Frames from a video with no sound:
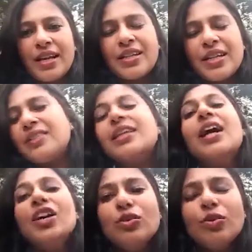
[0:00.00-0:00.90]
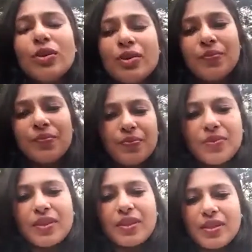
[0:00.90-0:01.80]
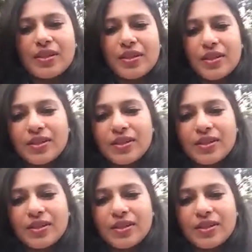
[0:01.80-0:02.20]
So it's around 80 to 85 people currently.